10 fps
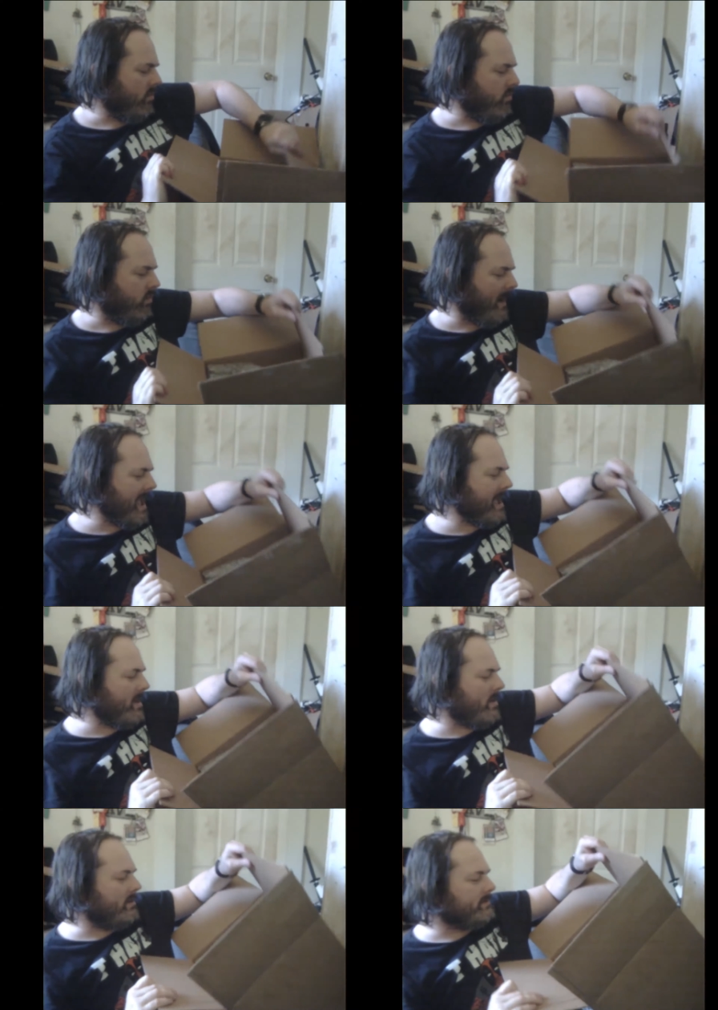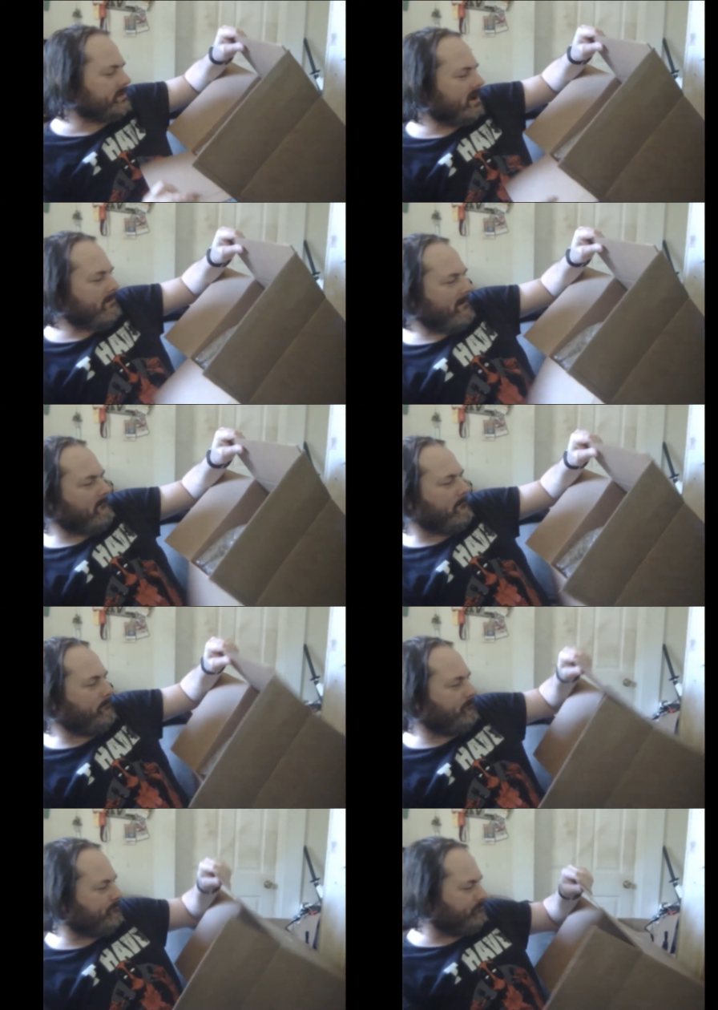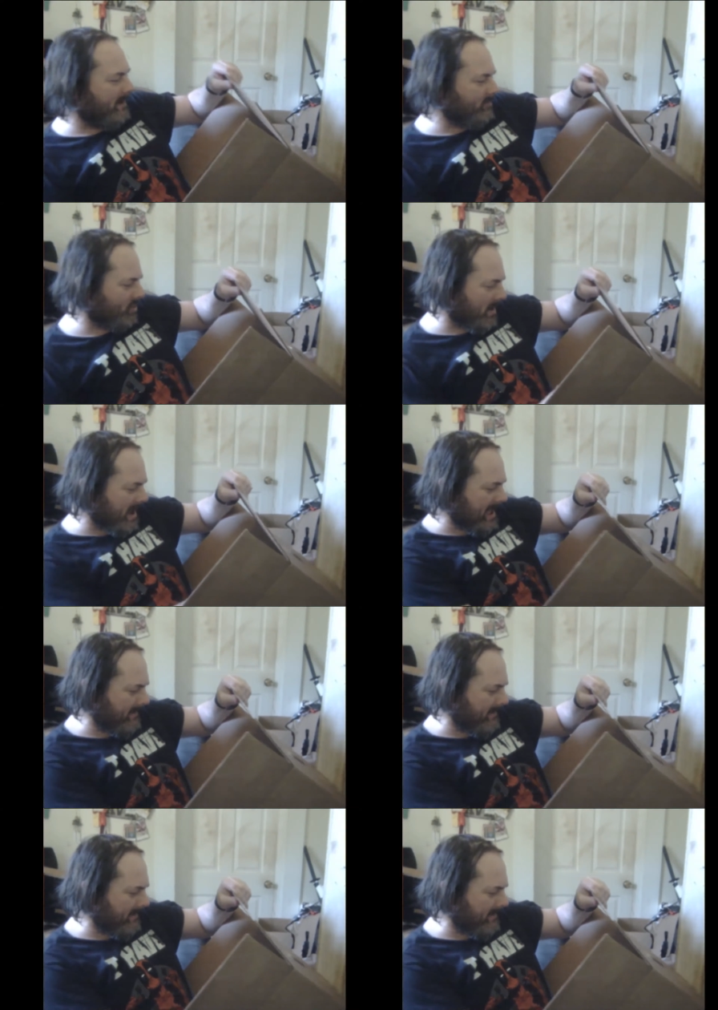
Wow. Talk about bubble wrap.